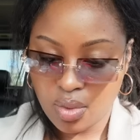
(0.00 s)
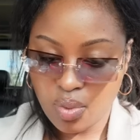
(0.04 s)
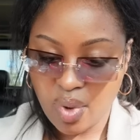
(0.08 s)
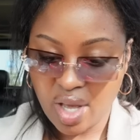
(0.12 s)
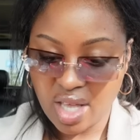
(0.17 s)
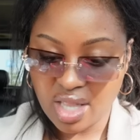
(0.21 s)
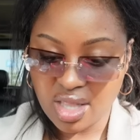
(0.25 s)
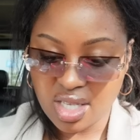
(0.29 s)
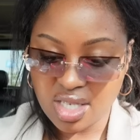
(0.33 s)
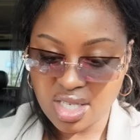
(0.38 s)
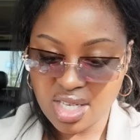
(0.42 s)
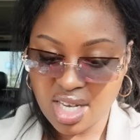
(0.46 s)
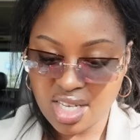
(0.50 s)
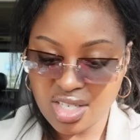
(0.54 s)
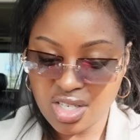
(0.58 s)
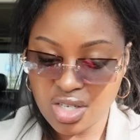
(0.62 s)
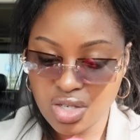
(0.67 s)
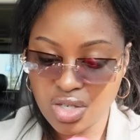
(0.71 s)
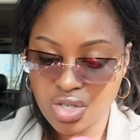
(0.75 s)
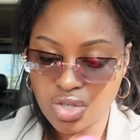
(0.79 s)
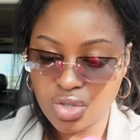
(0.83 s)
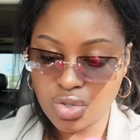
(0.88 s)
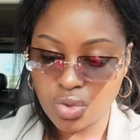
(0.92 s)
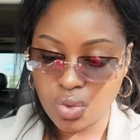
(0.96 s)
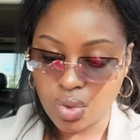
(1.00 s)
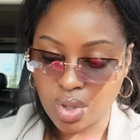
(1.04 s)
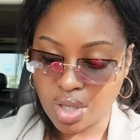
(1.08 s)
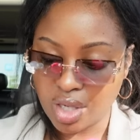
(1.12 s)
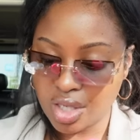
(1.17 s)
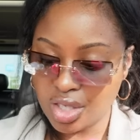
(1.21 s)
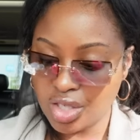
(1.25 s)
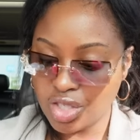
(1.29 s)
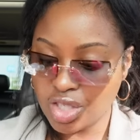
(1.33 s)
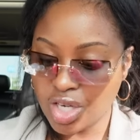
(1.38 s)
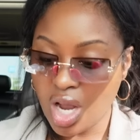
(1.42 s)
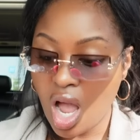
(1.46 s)
Wait, this has a
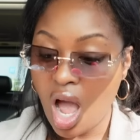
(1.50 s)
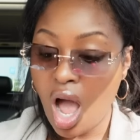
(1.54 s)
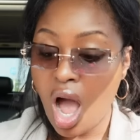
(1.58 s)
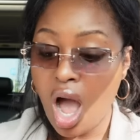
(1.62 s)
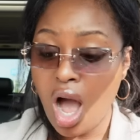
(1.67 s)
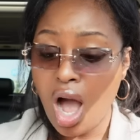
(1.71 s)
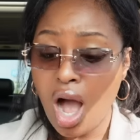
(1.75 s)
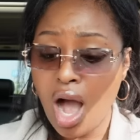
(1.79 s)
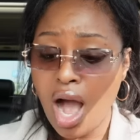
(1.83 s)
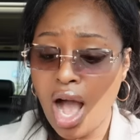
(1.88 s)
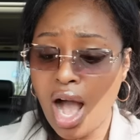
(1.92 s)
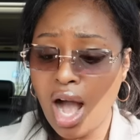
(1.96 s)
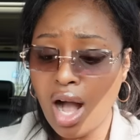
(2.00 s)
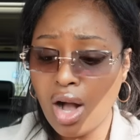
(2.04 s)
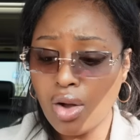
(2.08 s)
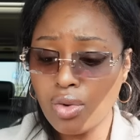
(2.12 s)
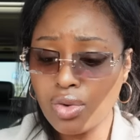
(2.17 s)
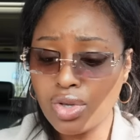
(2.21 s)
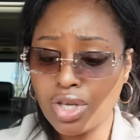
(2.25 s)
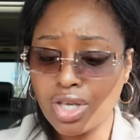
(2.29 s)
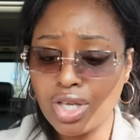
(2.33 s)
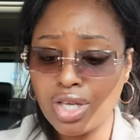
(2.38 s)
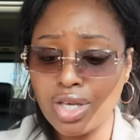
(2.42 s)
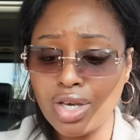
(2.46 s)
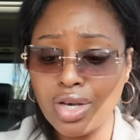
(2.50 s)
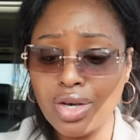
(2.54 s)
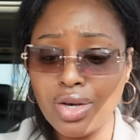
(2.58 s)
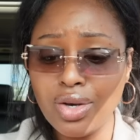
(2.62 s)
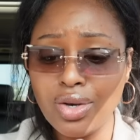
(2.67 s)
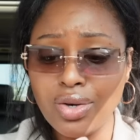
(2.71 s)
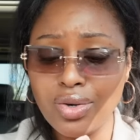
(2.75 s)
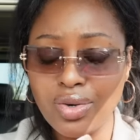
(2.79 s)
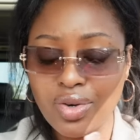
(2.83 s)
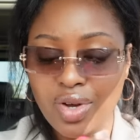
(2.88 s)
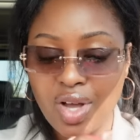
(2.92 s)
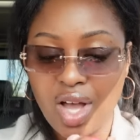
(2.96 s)
storage. How
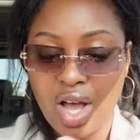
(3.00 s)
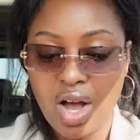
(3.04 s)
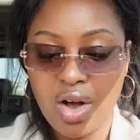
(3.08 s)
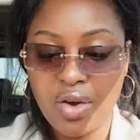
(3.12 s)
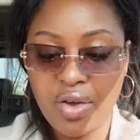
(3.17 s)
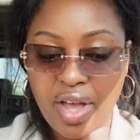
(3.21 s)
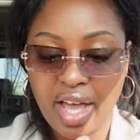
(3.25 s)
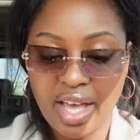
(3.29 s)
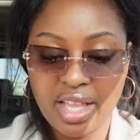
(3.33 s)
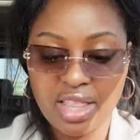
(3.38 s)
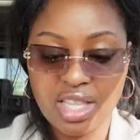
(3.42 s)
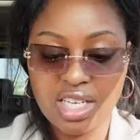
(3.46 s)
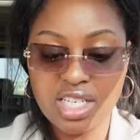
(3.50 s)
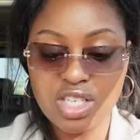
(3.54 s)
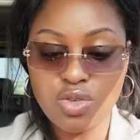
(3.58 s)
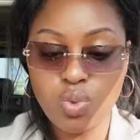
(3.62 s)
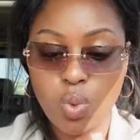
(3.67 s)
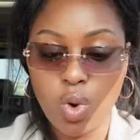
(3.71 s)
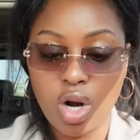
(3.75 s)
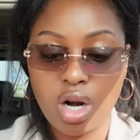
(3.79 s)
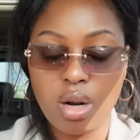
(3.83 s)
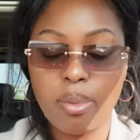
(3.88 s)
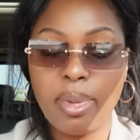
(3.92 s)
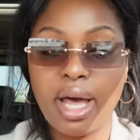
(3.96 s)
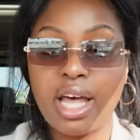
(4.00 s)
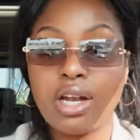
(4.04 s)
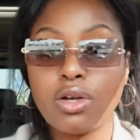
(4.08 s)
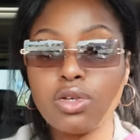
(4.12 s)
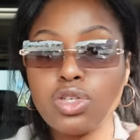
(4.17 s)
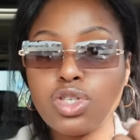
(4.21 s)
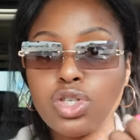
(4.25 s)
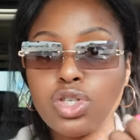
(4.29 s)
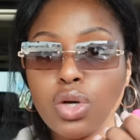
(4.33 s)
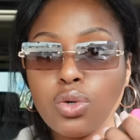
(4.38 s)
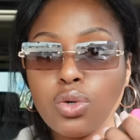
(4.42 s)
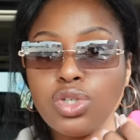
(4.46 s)
cute. Okay, this water bottle.
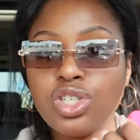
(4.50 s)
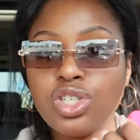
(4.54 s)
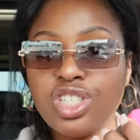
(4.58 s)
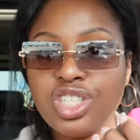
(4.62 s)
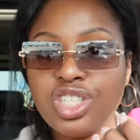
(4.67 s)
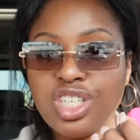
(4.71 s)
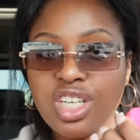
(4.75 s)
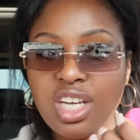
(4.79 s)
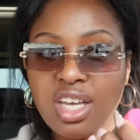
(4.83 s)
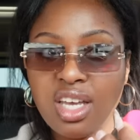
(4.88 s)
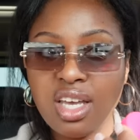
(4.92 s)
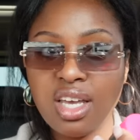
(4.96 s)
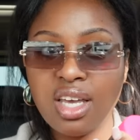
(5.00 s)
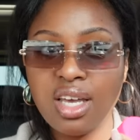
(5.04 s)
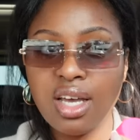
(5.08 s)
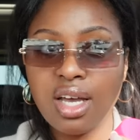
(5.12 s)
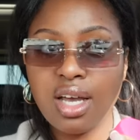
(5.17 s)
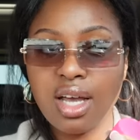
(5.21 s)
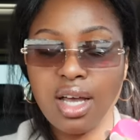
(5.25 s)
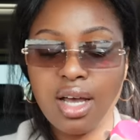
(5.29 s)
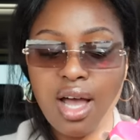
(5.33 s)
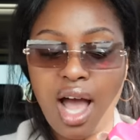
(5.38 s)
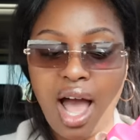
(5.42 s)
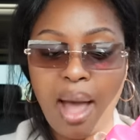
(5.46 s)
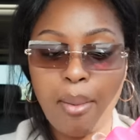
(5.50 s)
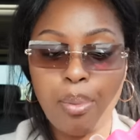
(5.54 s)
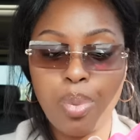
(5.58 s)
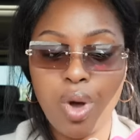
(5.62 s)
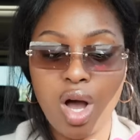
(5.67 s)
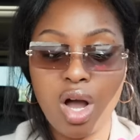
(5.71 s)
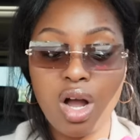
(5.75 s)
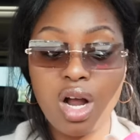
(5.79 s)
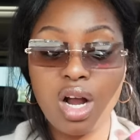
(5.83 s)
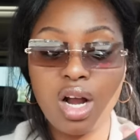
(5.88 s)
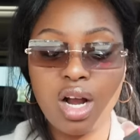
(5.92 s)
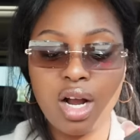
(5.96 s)
So I
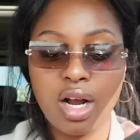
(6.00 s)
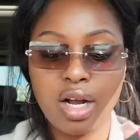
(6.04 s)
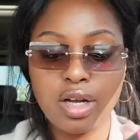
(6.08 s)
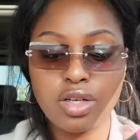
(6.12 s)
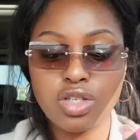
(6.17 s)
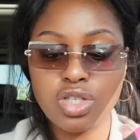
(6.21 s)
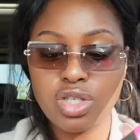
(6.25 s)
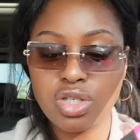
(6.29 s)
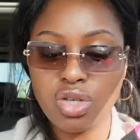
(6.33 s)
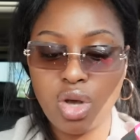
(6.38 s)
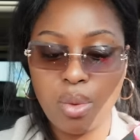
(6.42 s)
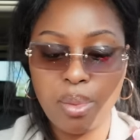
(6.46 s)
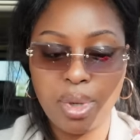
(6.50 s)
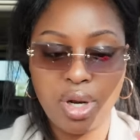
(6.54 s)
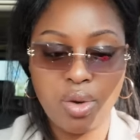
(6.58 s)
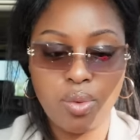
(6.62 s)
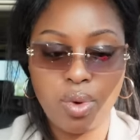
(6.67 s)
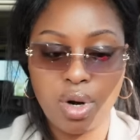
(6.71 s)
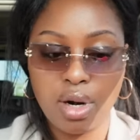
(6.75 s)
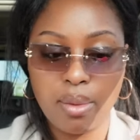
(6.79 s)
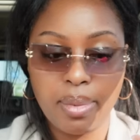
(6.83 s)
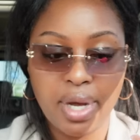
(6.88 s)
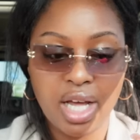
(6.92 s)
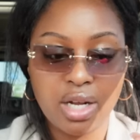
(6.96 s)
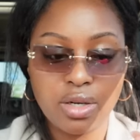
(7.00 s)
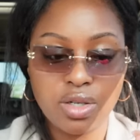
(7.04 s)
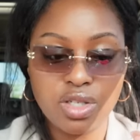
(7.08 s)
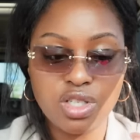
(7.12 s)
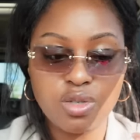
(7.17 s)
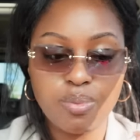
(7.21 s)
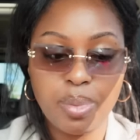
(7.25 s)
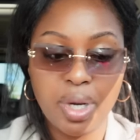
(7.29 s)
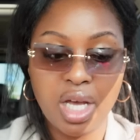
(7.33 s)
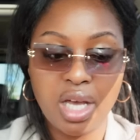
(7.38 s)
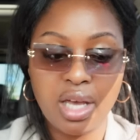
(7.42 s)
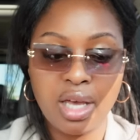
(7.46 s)
bought her so many water
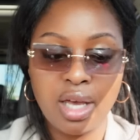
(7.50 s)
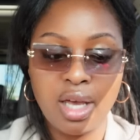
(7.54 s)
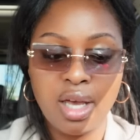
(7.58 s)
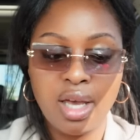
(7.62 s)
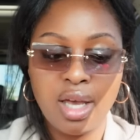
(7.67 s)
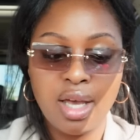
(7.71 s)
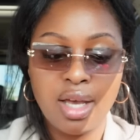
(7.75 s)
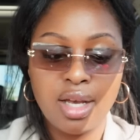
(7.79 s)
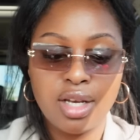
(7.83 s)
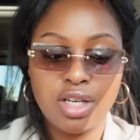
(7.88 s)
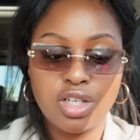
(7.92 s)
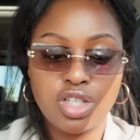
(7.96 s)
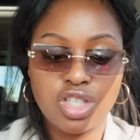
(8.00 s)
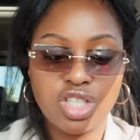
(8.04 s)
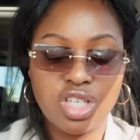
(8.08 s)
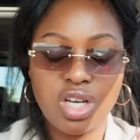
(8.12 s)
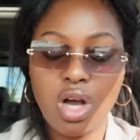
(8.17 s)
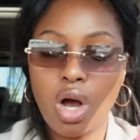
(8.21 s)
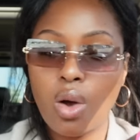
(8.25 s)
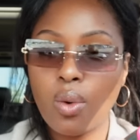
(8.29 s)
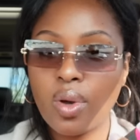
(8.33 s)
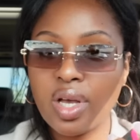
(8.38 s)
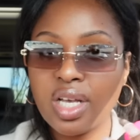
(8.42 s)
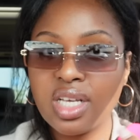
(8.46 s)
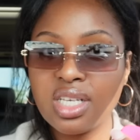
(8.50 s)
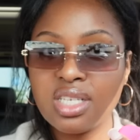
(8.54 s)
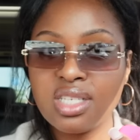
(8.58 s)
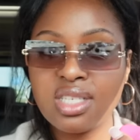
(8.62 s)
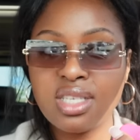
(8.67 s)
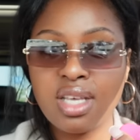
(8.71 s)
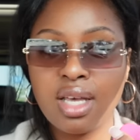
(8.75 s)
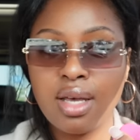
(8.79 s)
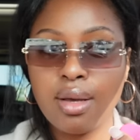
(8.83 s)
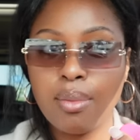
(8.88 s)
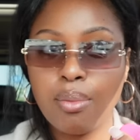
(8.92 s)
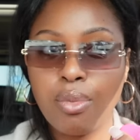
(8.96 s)
bottles, but she
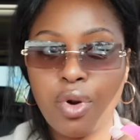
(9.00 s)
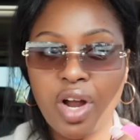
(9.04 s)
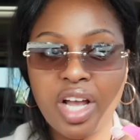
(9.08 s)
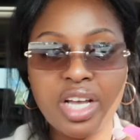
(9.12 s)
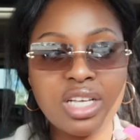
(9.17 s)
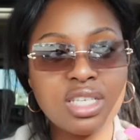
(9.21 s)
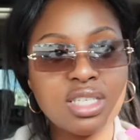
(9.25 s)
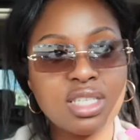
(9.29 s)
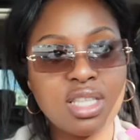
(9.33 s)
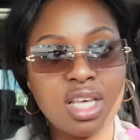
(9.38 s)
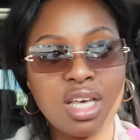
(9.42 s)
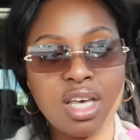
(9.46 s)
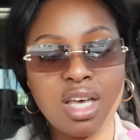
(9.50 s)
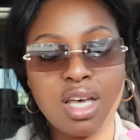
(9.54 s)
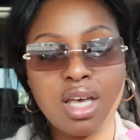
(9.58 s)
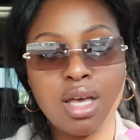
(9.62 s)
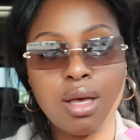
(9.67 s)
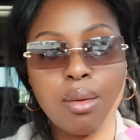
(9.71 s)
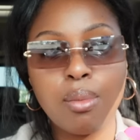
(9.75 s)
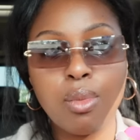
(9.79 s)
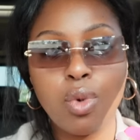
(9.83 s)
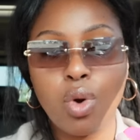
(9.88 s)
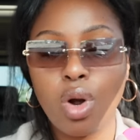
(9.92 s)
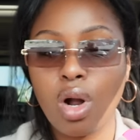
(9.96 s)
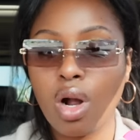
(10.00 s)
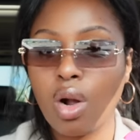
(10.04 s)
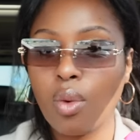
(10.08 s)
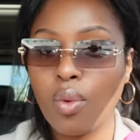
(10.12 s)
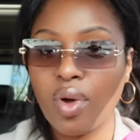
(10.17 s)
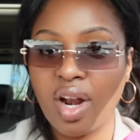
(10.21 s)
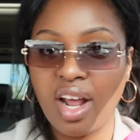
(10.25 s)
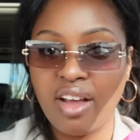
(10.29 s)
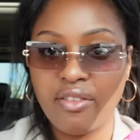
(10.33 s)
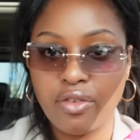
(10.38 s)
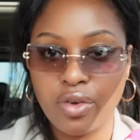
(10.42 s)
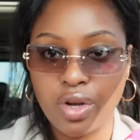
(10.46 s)
always breaks them or
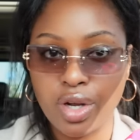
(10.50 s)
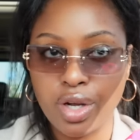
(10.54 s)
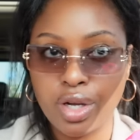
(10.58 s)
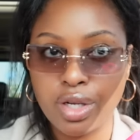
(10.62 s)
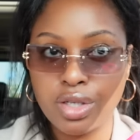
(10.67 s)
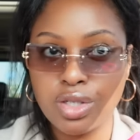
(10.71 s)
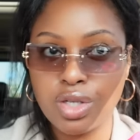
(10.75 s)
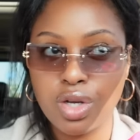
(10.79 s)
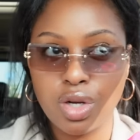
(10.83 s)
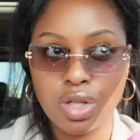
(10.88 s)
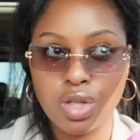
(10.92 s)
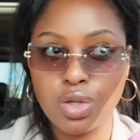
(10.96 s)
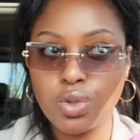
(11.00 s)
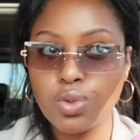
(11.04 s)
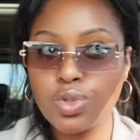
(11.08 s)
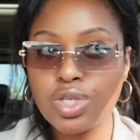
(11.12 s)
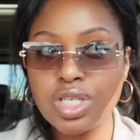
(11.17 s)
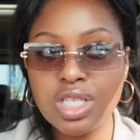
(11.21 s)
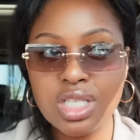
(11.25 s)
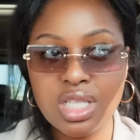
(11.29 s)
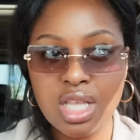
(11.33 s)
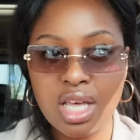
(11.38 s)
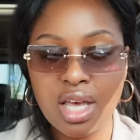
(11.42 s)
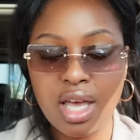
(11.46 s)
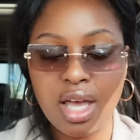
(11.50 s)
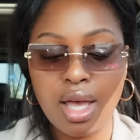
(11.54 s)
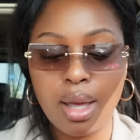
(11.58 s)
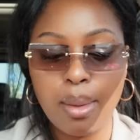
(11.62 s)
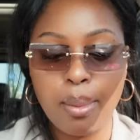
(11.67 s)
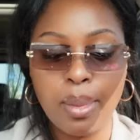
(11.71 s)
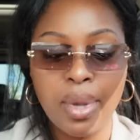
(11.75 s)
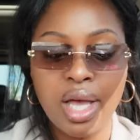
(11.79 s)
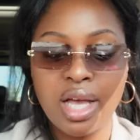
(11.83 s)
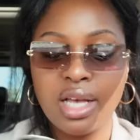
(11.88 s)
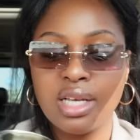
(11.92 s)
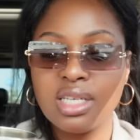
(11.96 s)
whatever, or loses
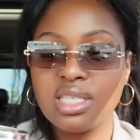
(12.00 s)
them.